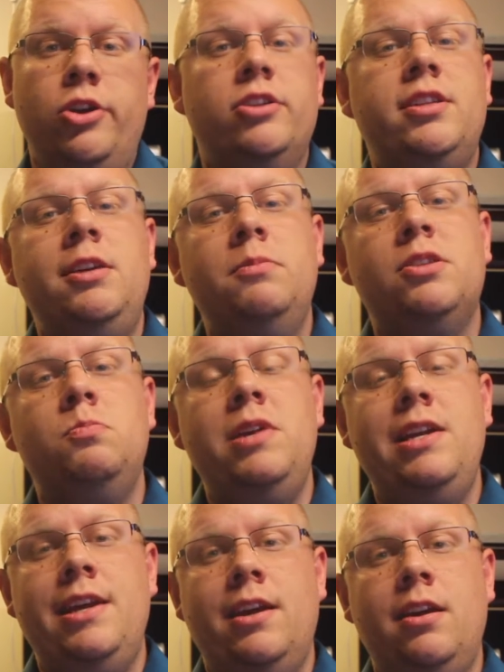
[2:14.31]
your team is
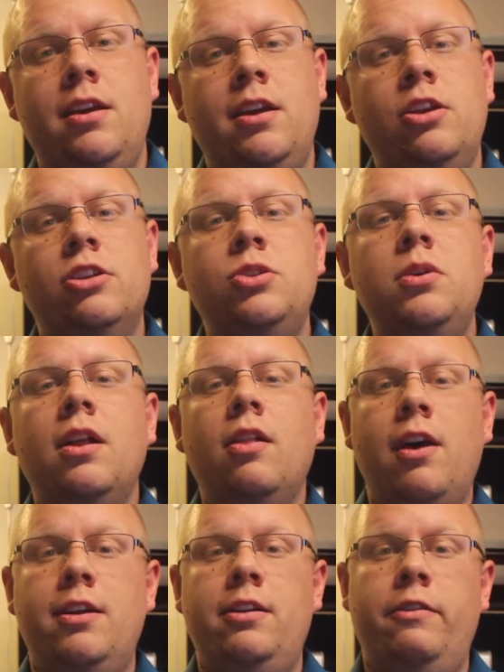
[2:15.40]
meeting and you're doing a
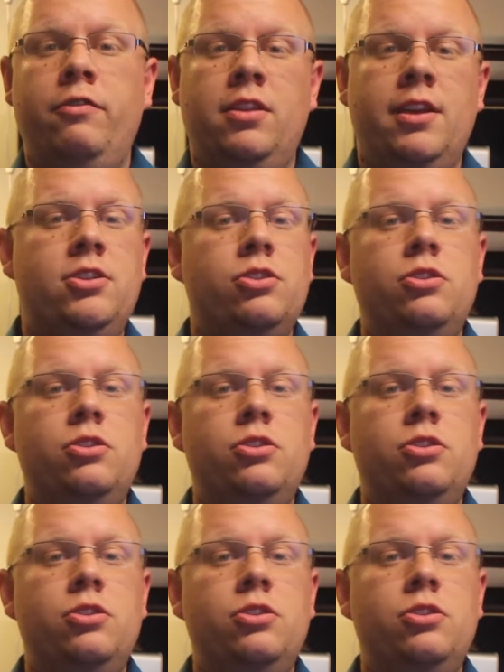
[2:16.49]
lot of different things.